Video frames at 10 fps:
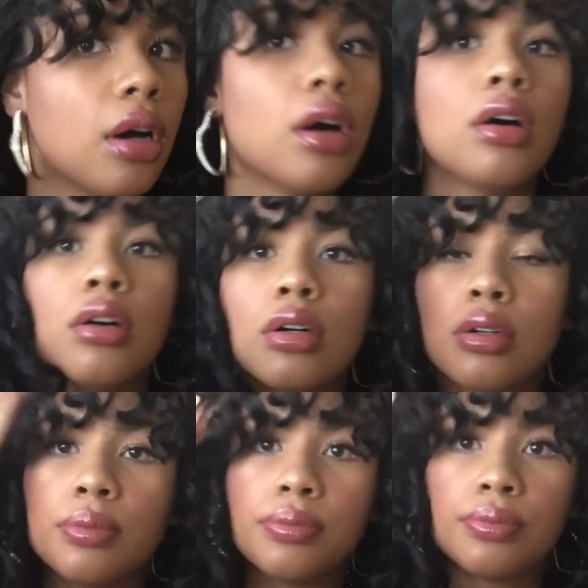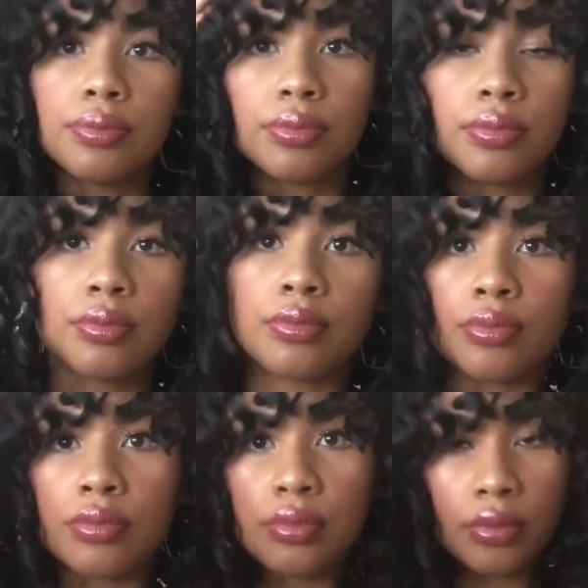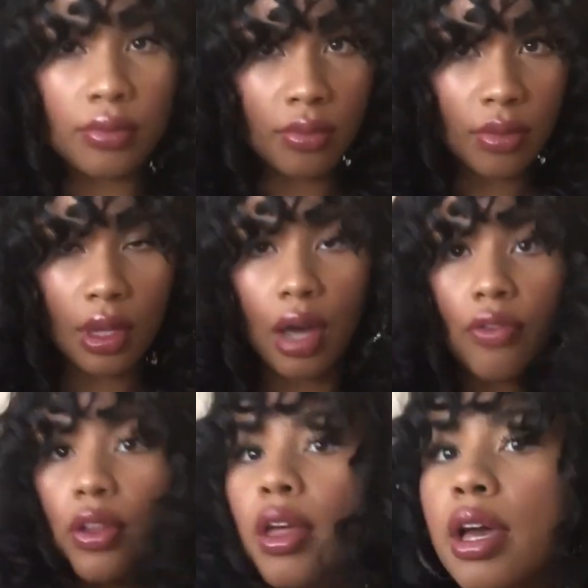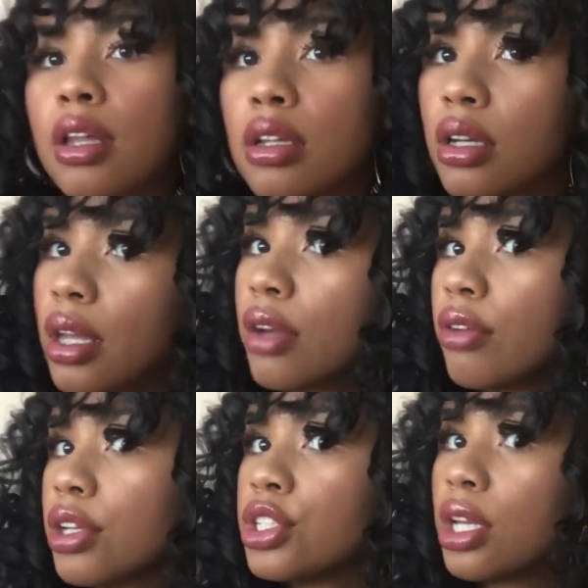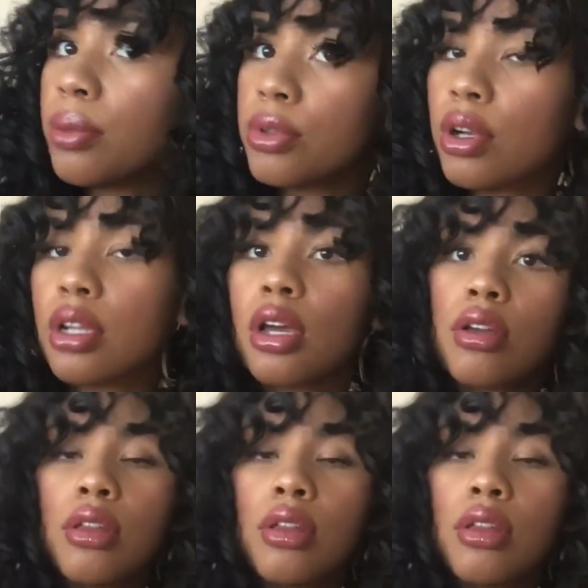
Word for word: um, I feel like I look like Rick James right now